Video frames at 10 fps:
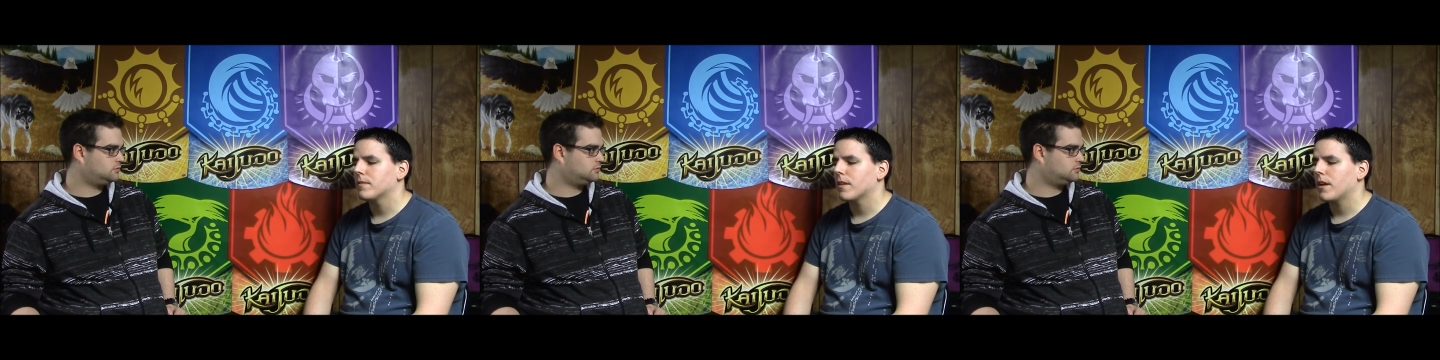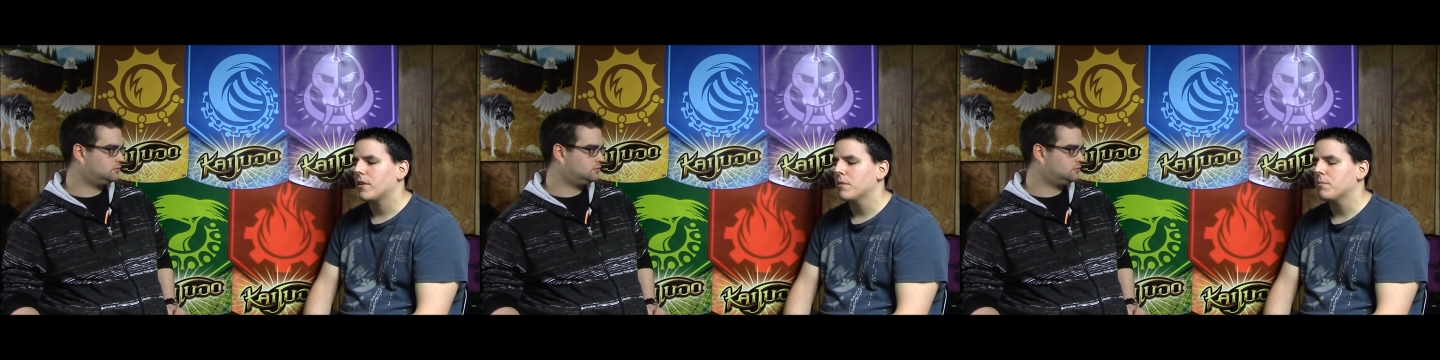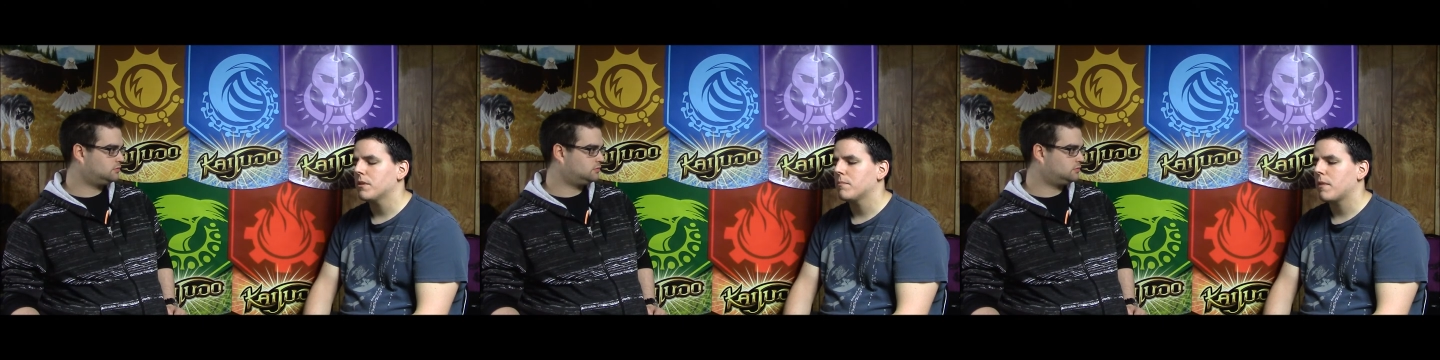Speaker 1: I know I
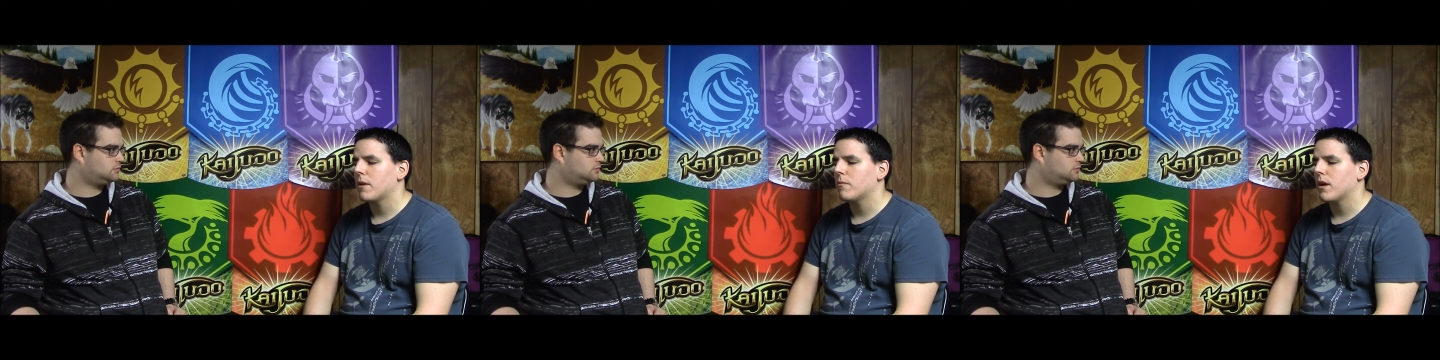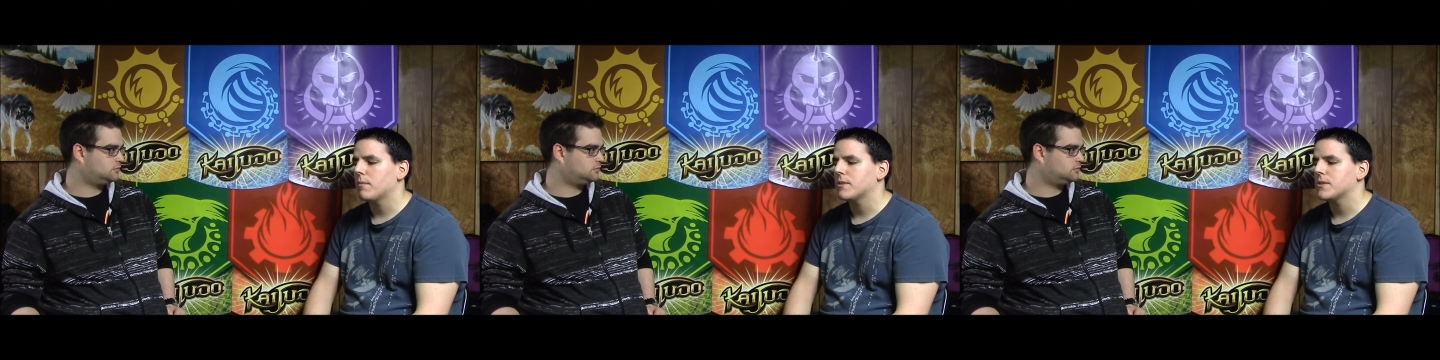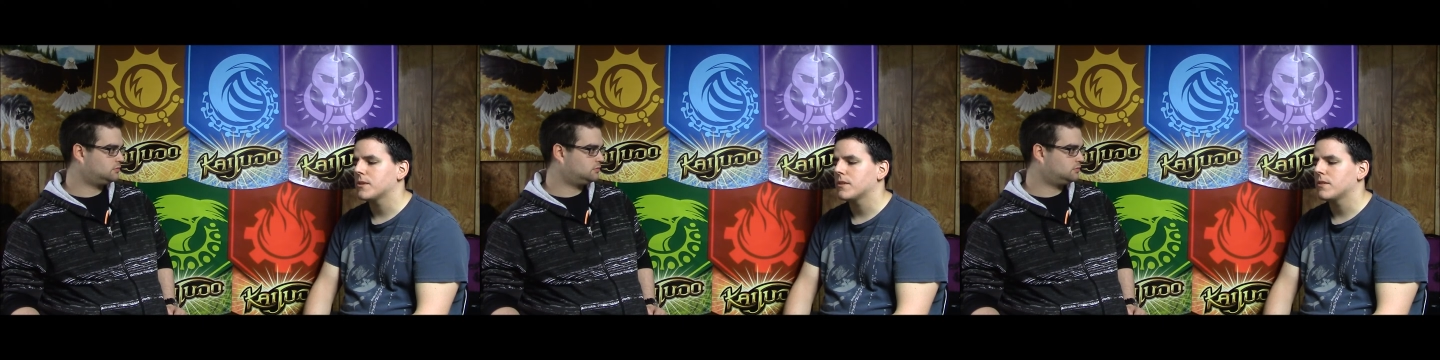played Matt
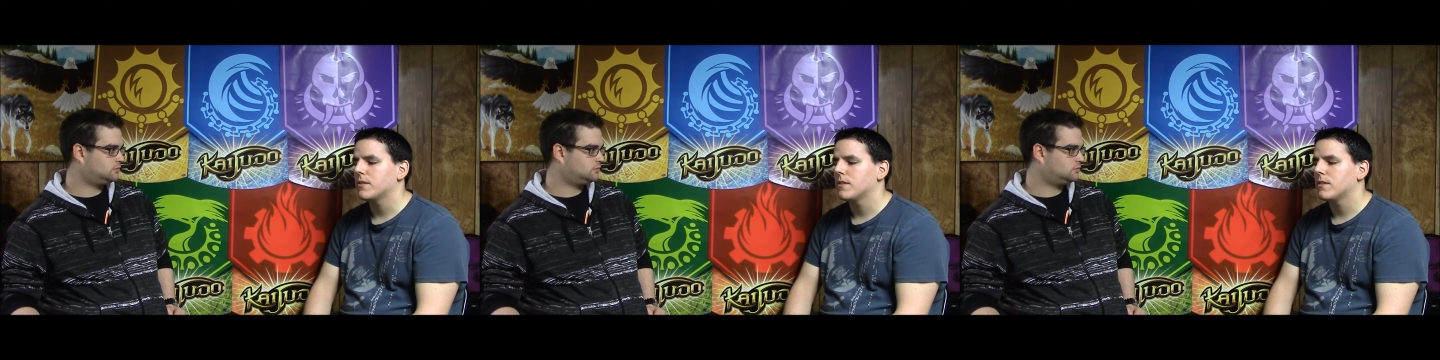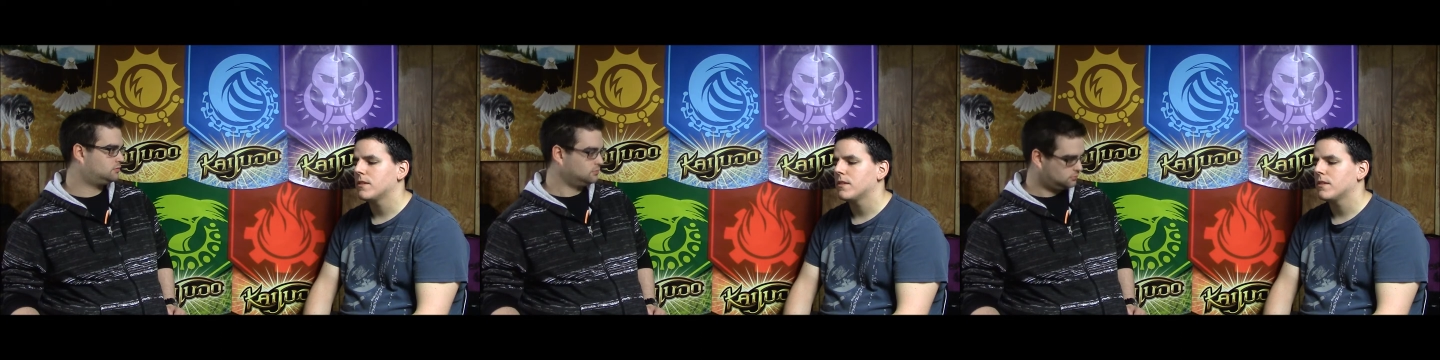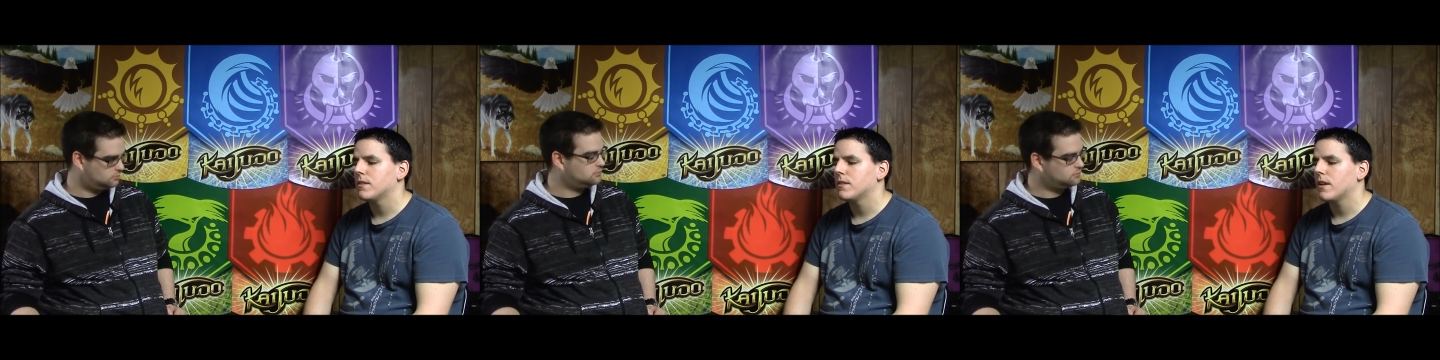Robinson,
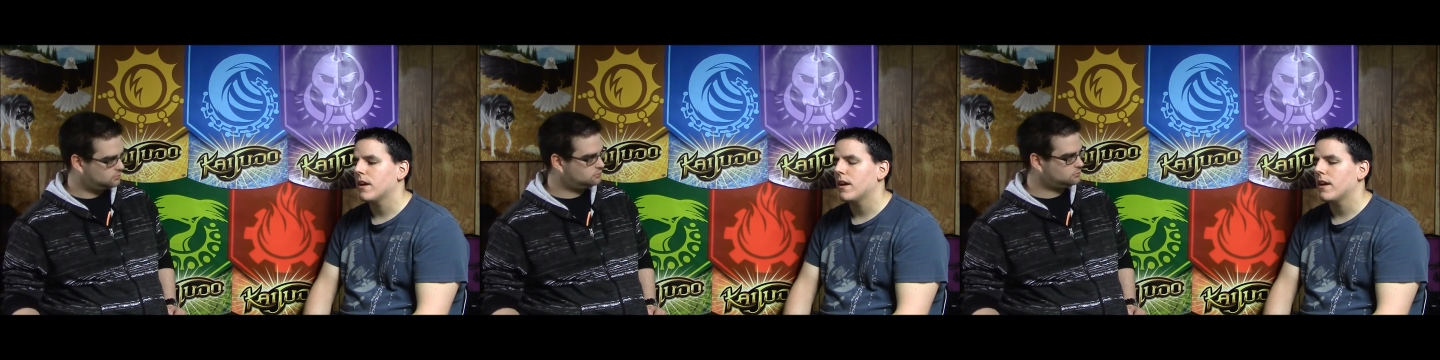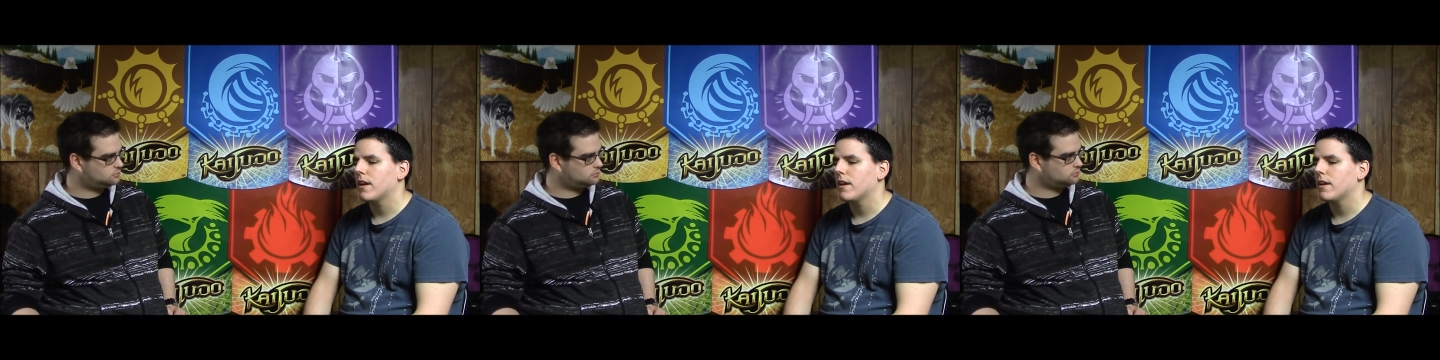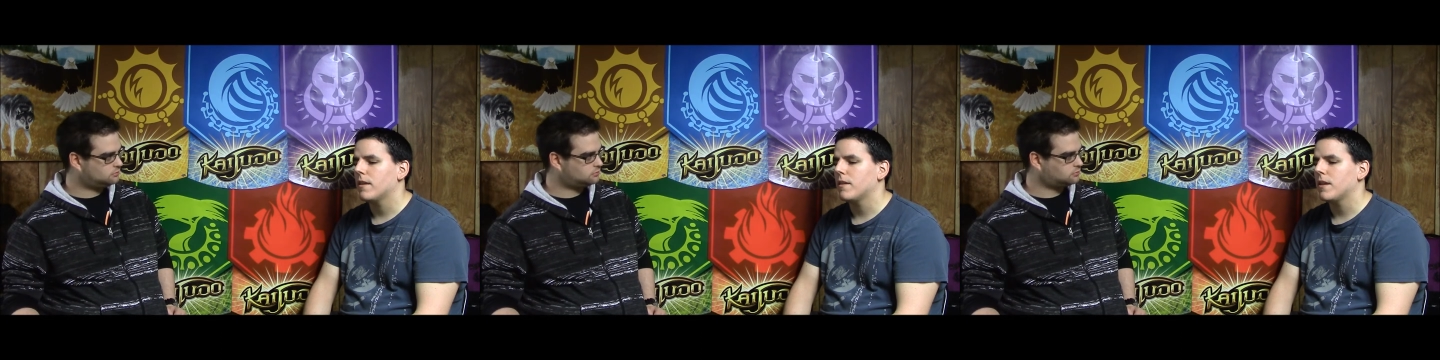uh,
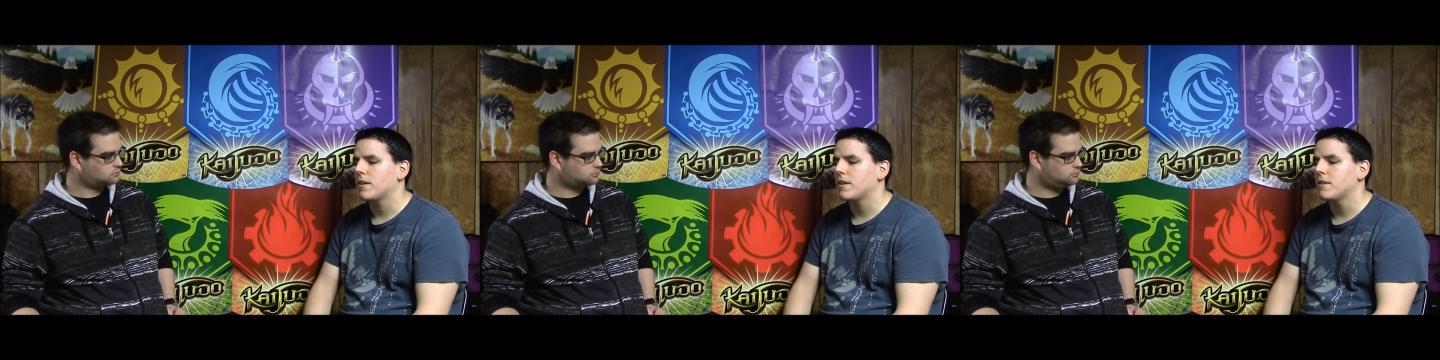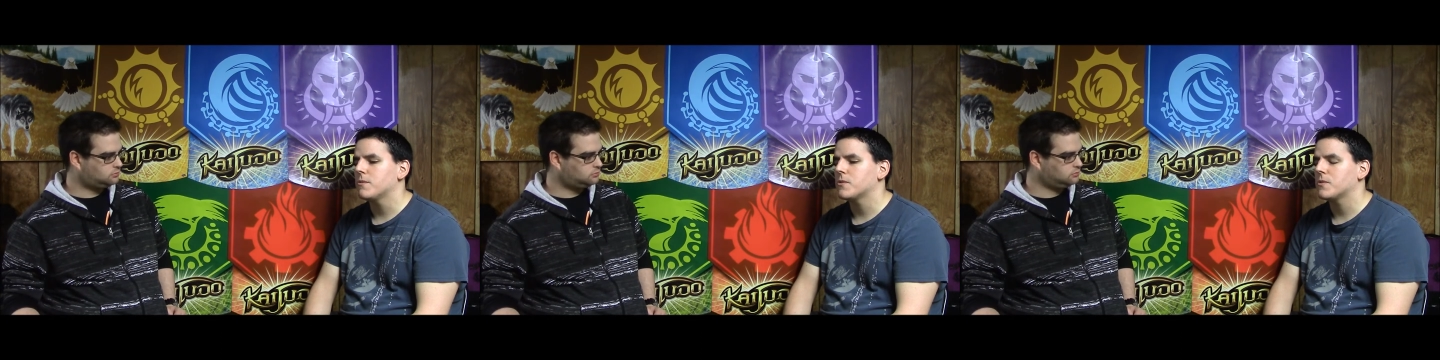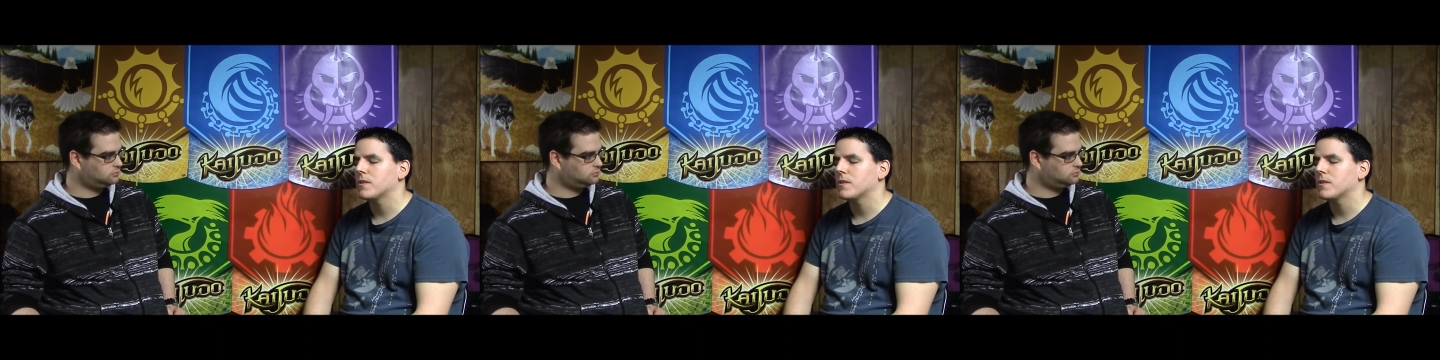and he was.